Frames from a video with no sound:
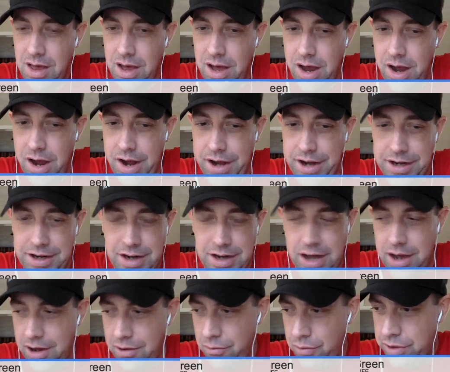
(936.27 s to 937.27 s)
All right,
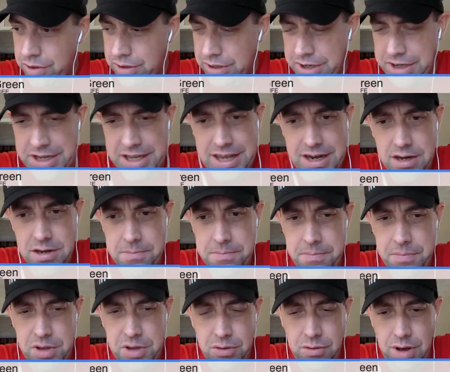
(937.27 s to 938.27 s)
we're going to get
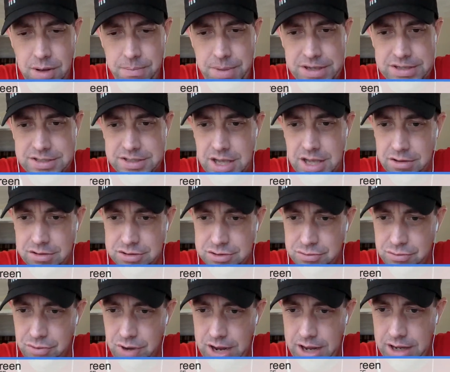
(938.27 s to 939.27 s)
into bestsellers
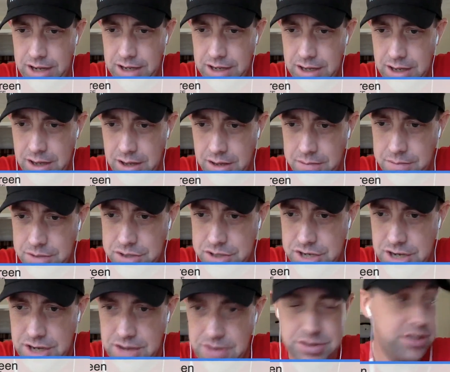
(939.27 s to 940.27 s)
rank.
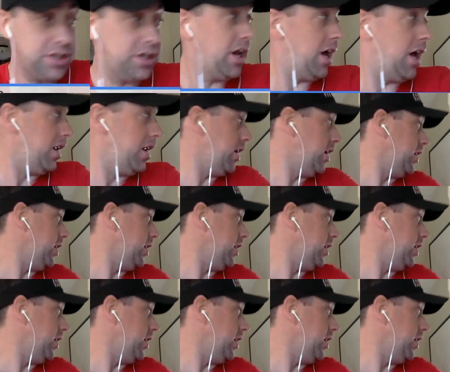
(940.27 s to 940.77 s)
Michelle's got